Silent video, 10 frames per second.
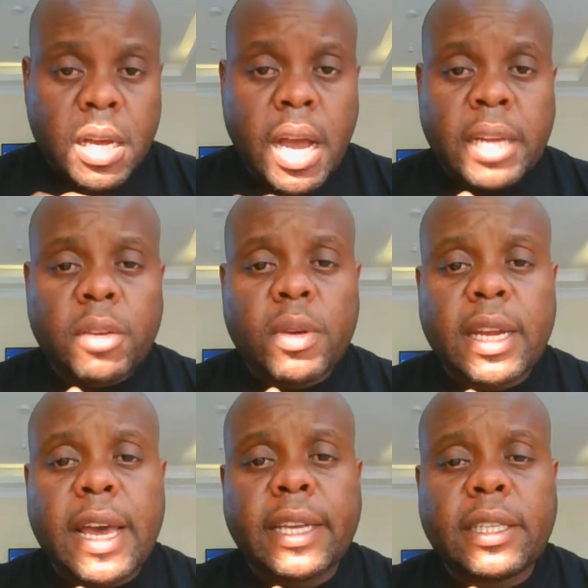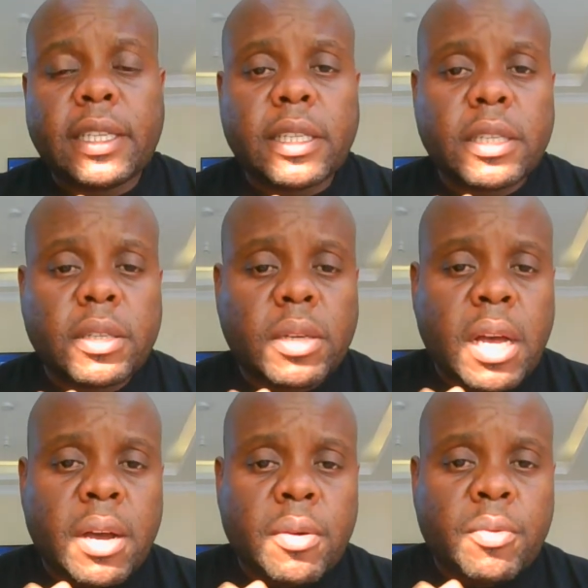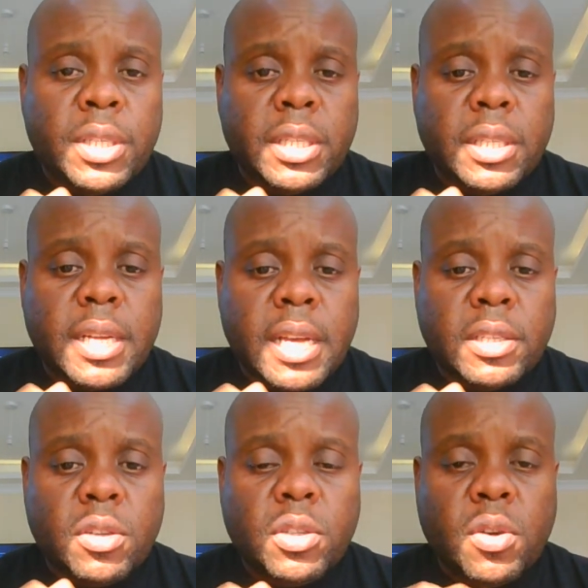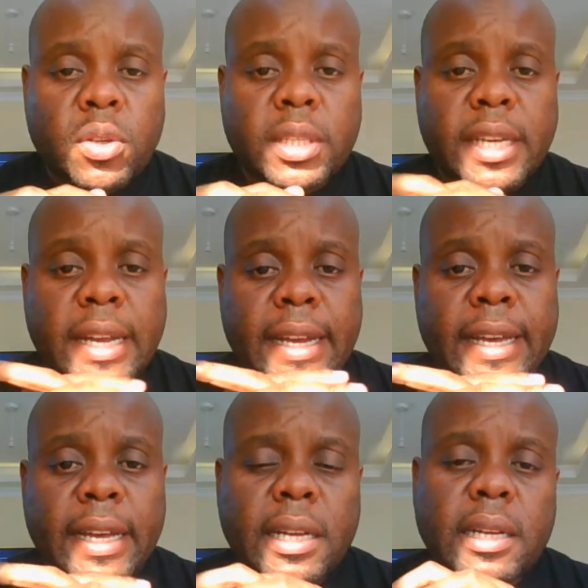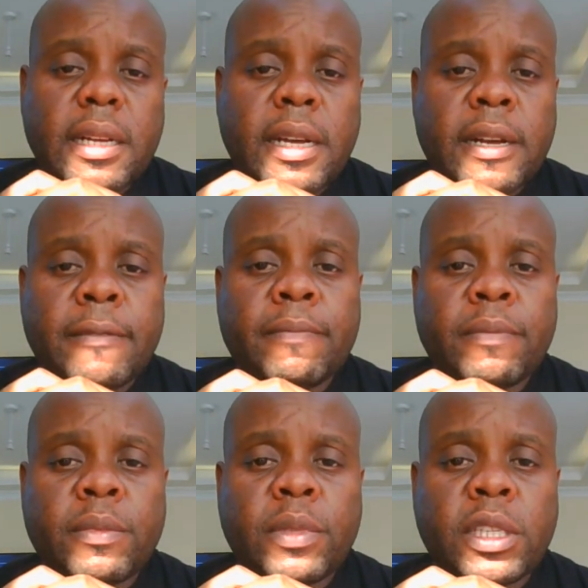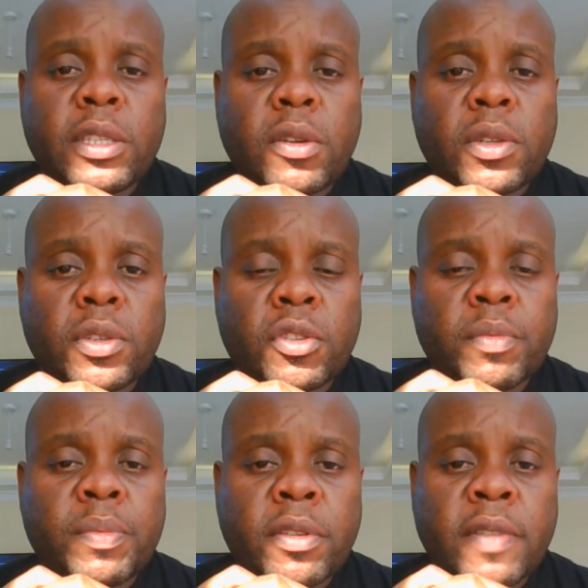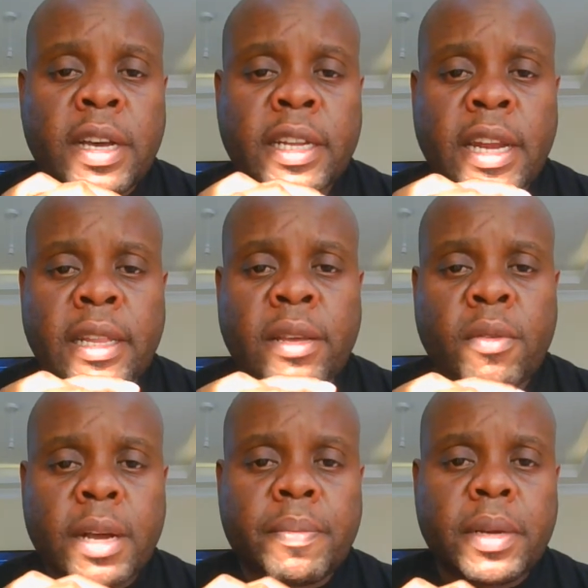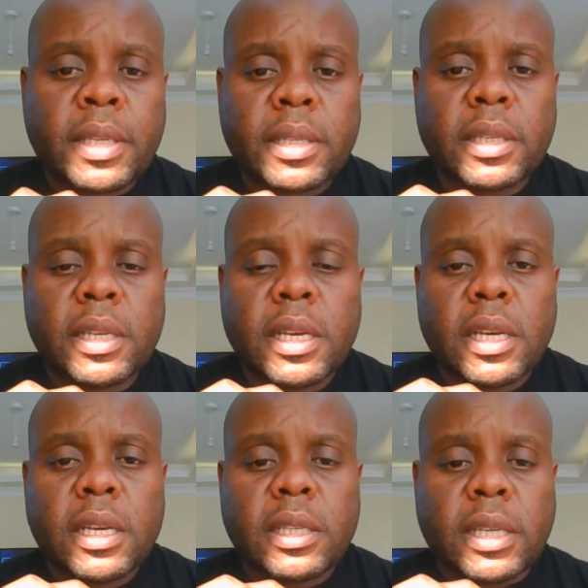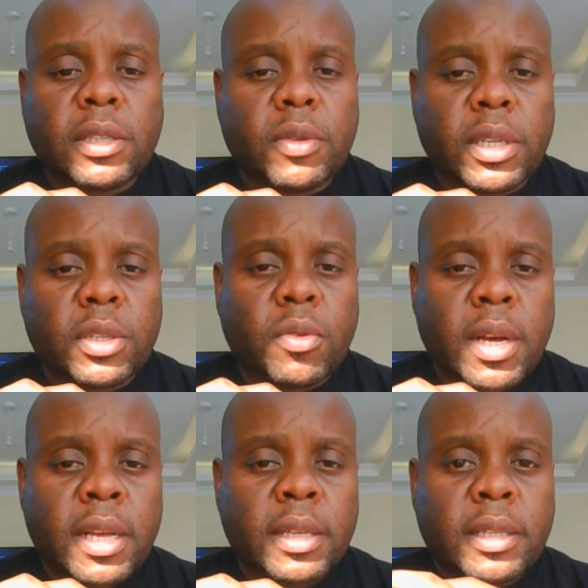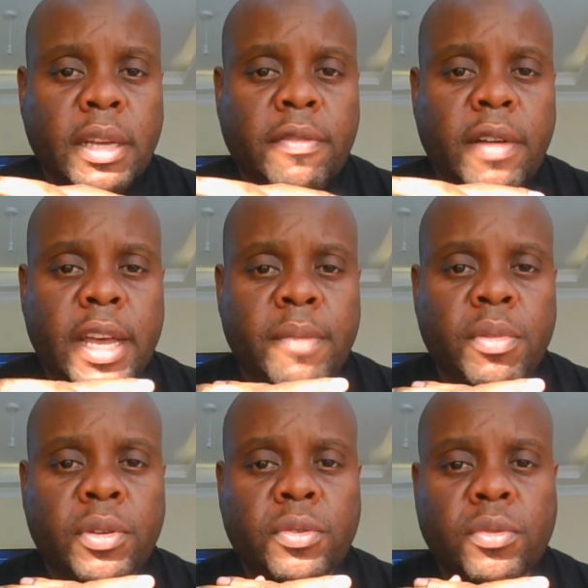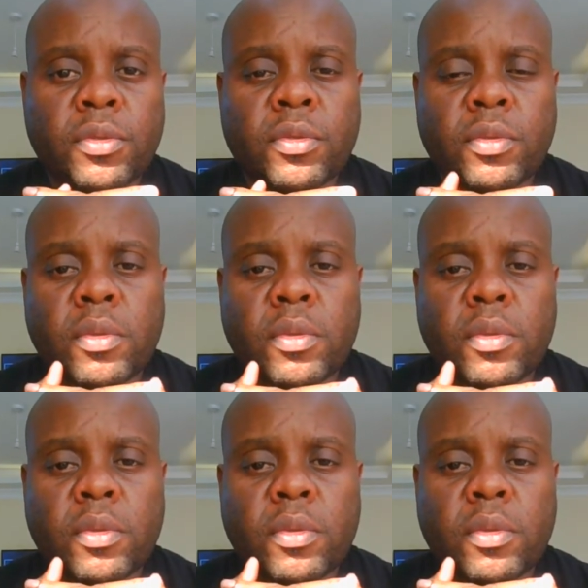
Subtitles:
Adequate lighting, which does not cause glare, needs also to be provided at the workplace, just to ensure staff are able to